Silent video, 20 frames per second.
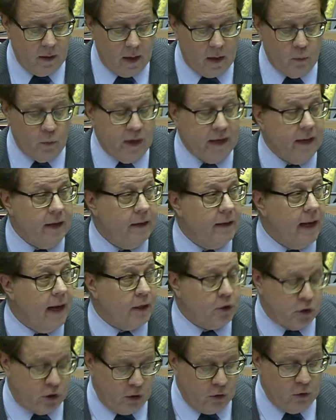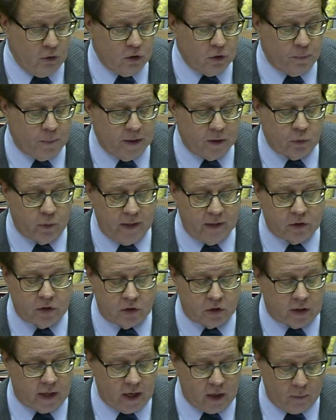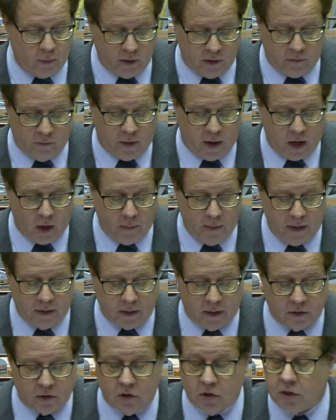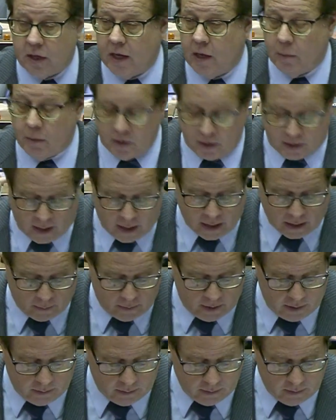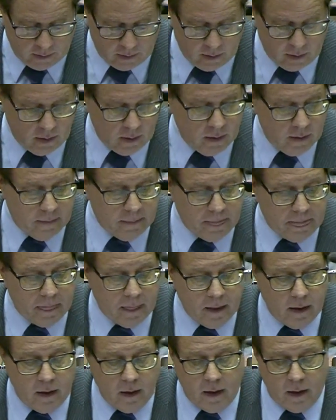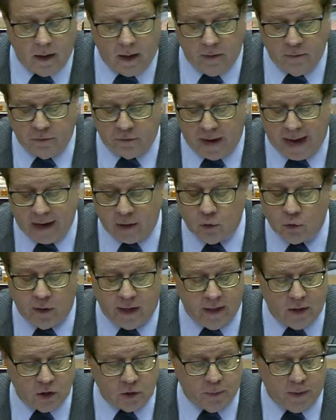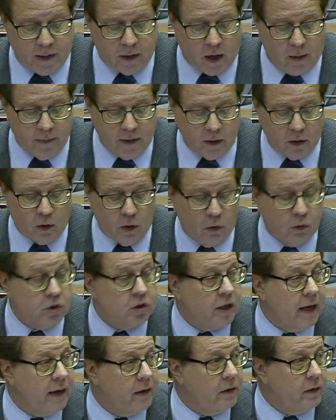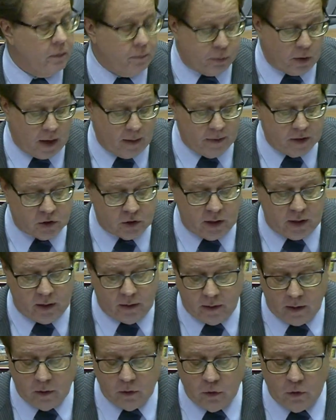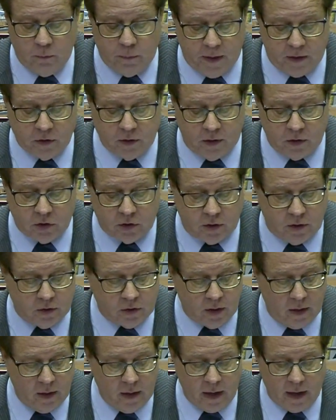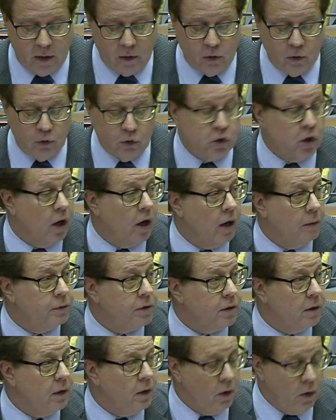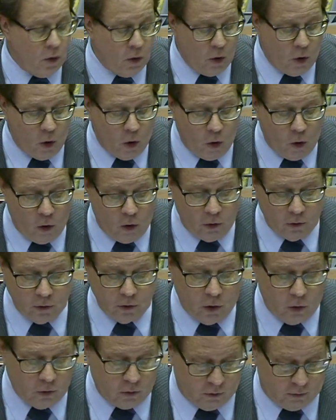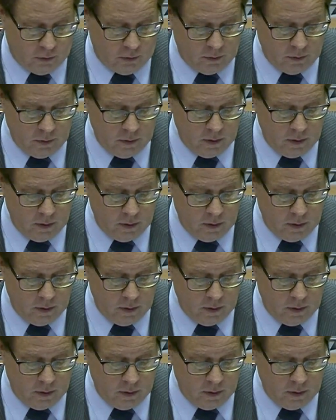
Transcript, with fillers: And we need not choose between sustainable environment and sustainable economy. In fact, green is becoming the gold standard, promising new businesses and new jobs all local.